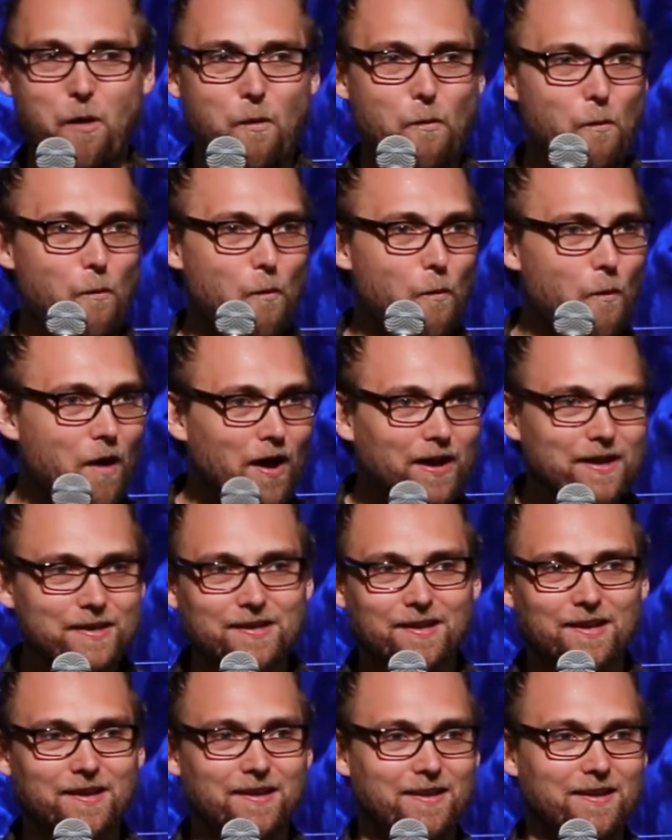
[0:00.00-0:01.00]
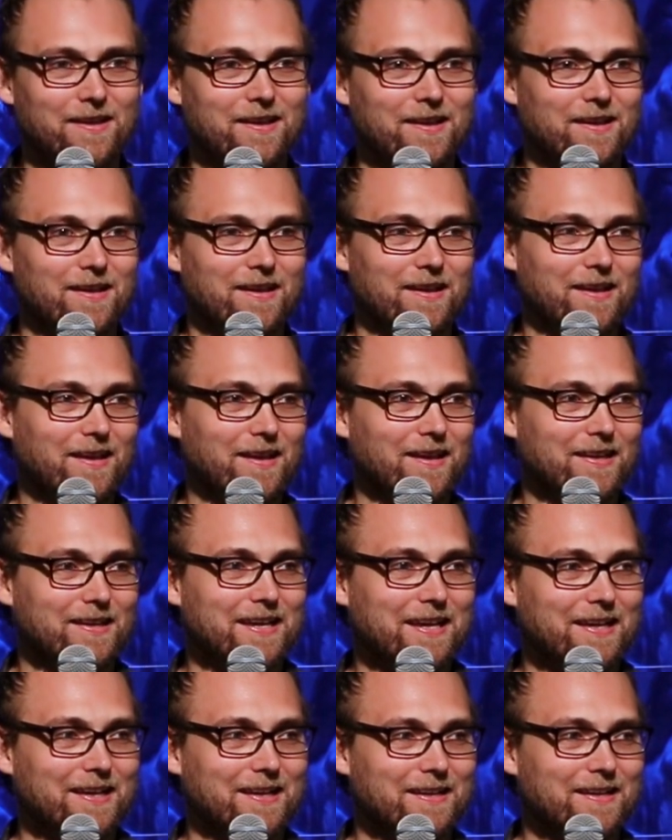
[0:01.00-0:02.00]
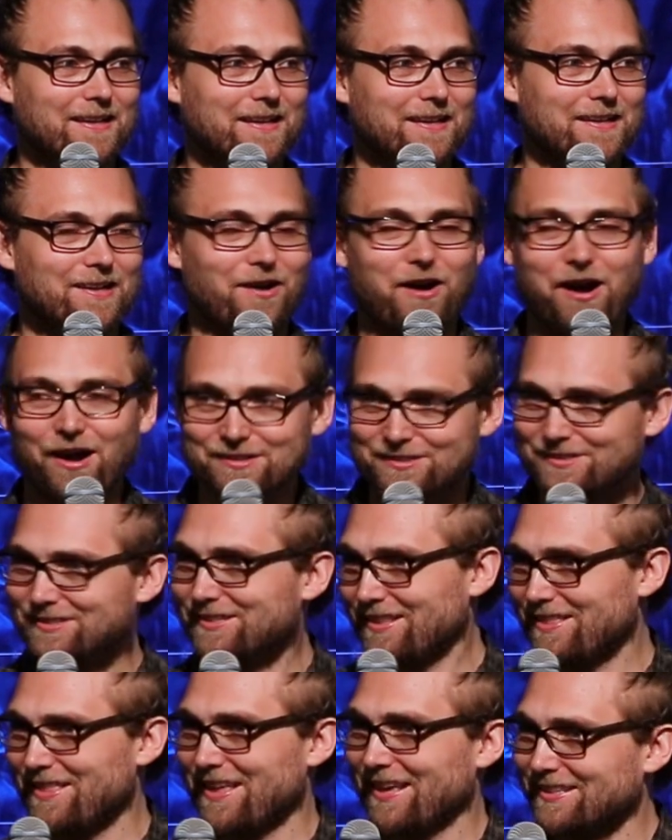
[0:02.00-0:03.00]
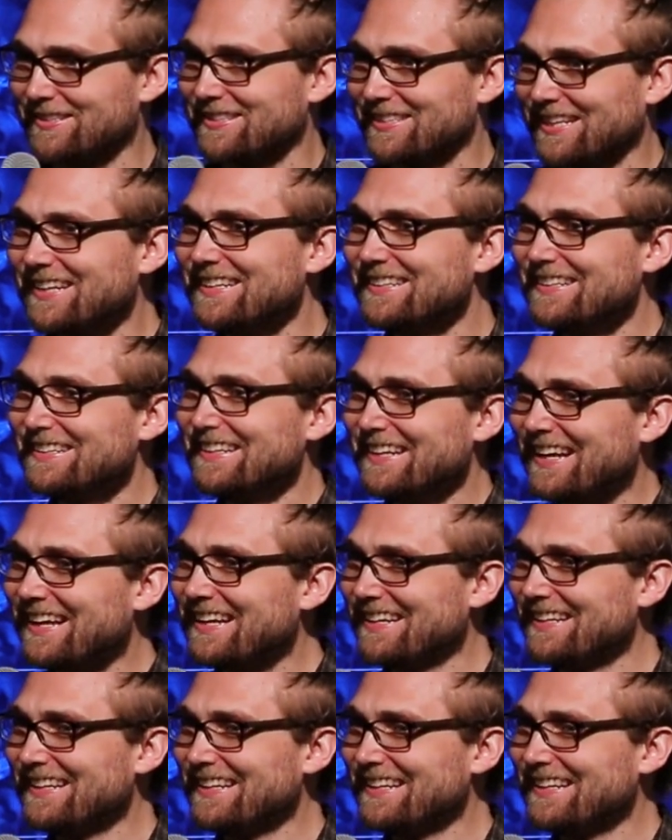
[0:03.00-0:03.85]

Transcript: What caused this?